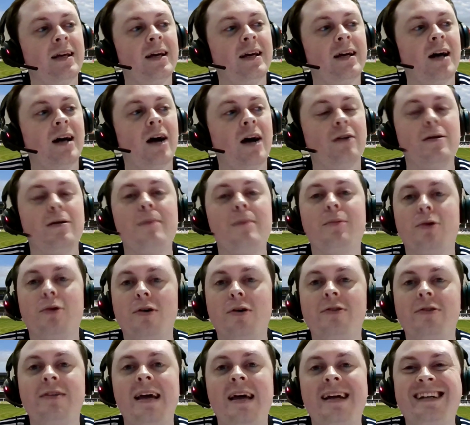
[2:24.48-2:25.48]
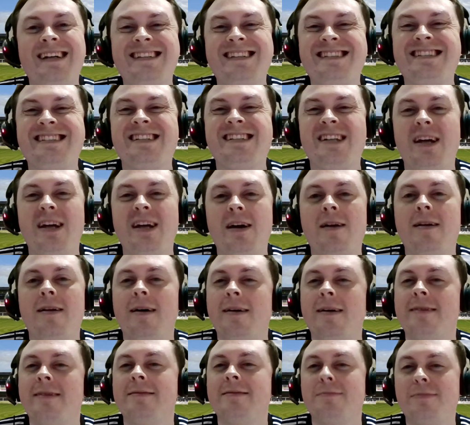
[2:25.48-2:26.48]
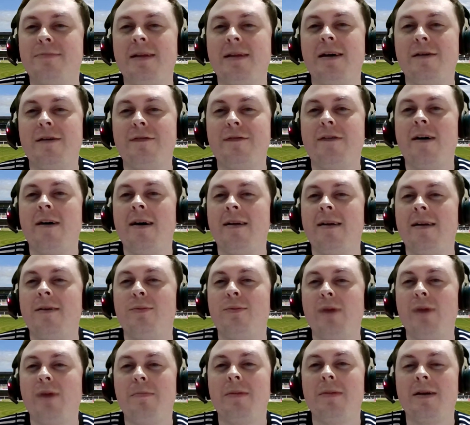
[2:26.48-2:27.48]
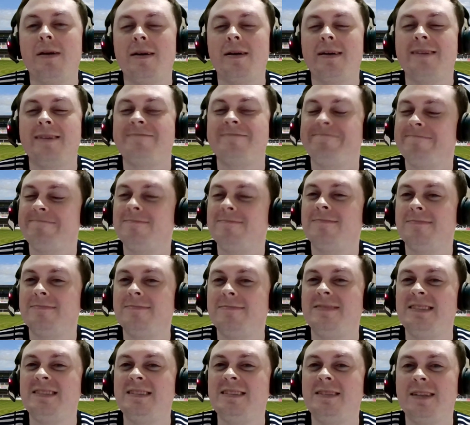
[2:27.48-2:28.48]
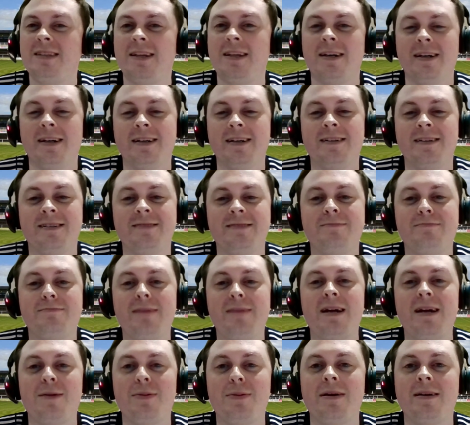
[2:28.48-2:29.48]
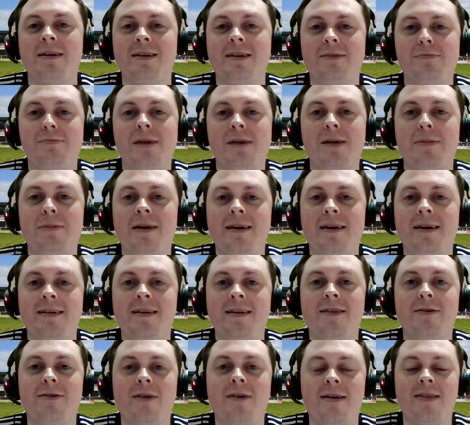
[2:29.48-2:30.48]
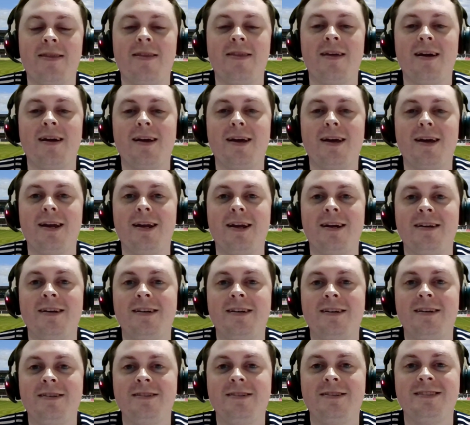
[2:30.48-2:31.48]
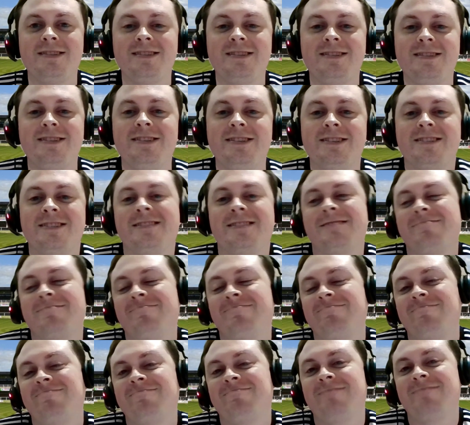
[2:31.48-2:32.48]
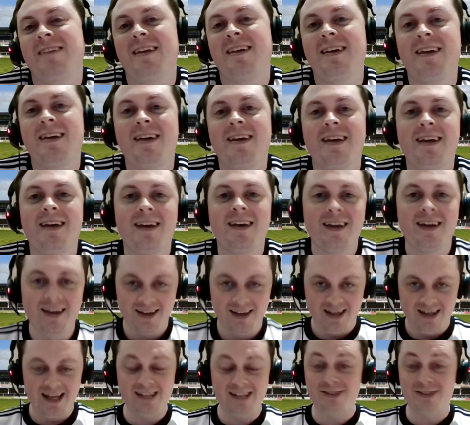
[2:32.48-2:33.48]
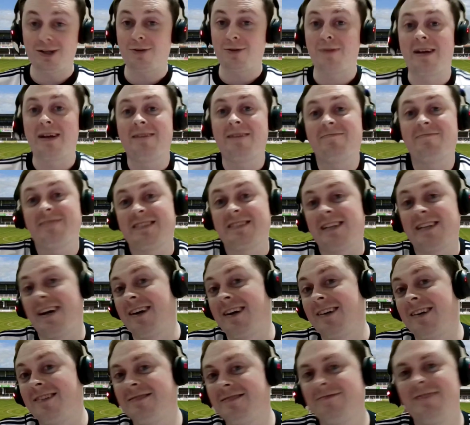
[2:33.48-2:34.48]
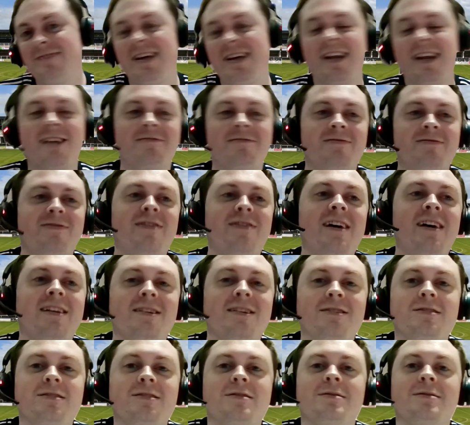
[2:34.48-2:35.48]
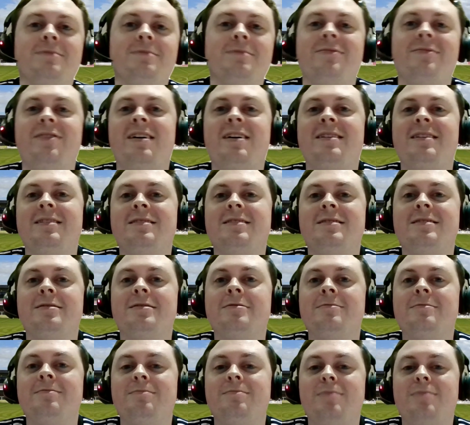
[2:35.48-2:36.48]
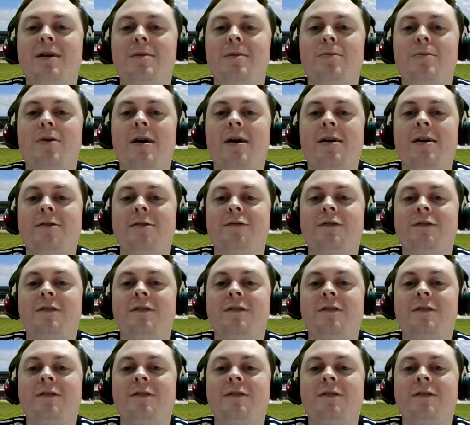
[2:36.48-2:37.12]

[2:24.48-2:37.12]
I remember on days, like playoff final in Wembley, that maybe he did the right thing. He just he took me, so fair dues to him, fair dues to him being brave.